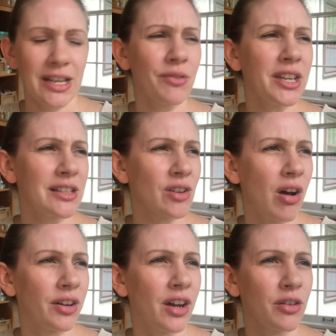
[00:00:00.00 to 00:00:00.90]
I don't think it's
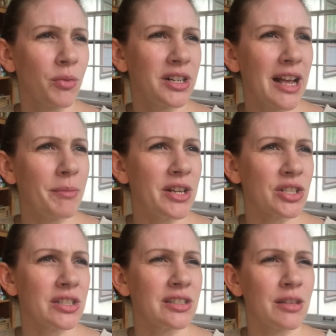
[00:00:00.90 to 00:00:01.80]
called 101
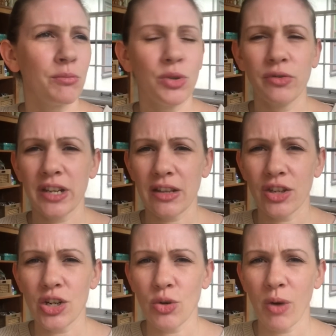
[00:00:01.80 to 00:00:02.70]
Dalmatians, the movie,
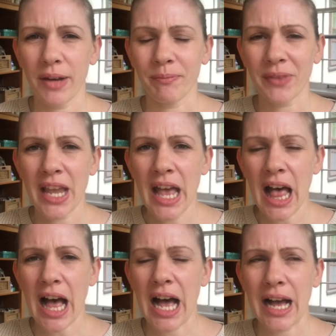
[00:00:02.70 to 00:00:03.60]
the new one.
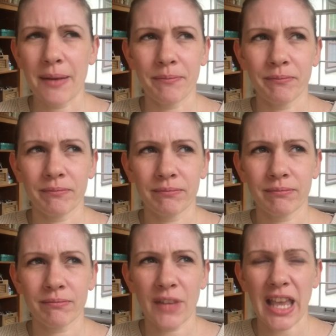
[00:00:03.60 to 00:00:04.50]

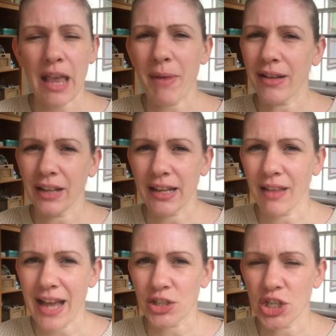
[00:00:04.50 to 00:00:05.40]
Came out like
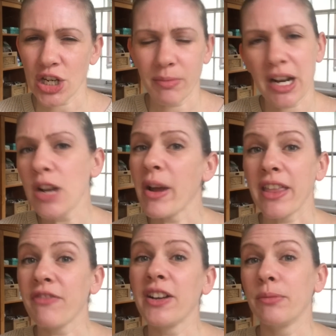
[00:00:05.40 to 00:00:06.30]
last year. But anyway,
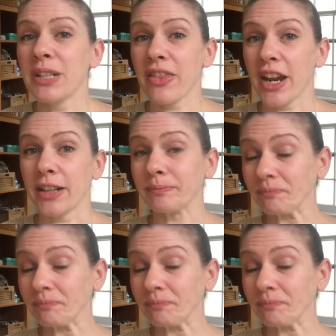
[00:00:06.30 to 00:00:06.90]
they filmed it there.